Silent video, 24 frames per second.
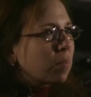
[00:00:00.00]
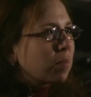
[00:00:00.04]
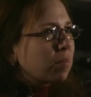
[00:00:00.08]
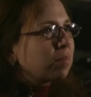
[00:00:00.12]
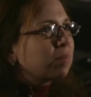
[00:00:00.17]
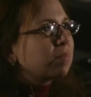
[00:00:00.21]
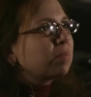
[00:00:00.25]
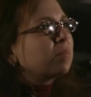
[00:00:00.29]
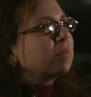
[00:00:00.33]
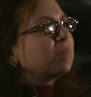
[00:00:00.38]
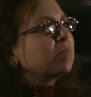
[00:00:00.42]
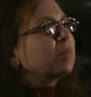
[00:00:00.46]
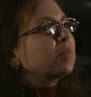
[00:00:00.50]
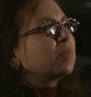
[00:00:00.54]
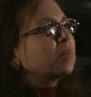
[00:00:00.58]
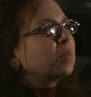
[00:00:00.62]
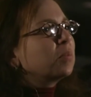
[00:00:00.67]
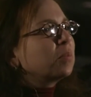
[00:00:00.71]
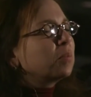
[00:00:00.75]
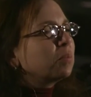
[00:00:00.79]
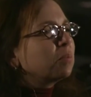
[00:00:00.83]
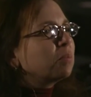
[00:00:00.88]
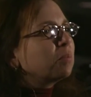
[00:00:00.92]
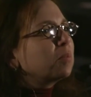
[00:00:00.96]
It's about time we
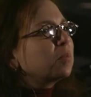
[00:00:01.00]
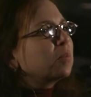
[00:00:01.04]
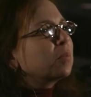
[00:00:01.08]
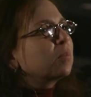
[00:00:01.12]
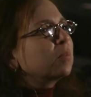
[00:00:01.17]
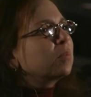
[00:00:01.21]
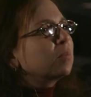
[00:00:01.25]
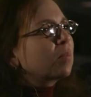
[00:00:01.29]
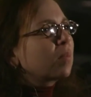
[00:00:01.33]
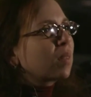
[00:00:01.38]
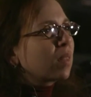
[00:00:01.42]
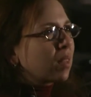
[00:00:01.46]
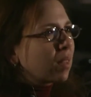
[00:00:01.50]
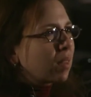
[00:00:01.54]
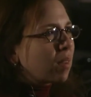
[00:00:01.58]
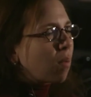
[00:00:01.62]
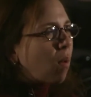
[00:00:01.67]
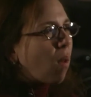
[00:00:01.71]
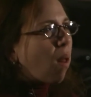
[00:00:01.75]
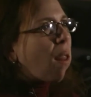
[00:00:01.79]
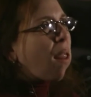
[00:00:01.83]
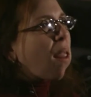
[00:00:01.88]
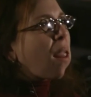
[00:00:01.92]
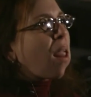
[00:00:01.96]
come up with some new stories
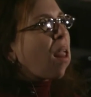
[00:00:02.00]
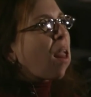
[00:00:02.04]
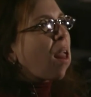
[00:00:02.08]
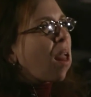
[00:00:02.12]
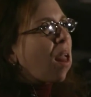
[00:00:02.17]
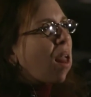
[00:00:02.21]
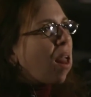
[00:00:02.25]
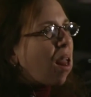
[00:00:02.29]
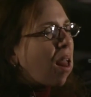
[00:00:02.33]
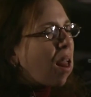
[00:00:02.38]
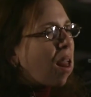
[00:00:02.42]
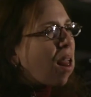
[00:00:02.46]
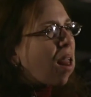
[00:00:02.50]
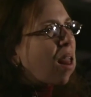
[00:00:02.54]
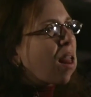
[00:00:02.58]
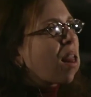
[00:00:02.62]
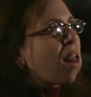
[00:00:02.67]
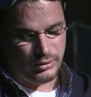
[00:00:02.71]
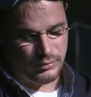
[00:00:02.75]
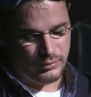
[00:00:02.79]
for our grandkids.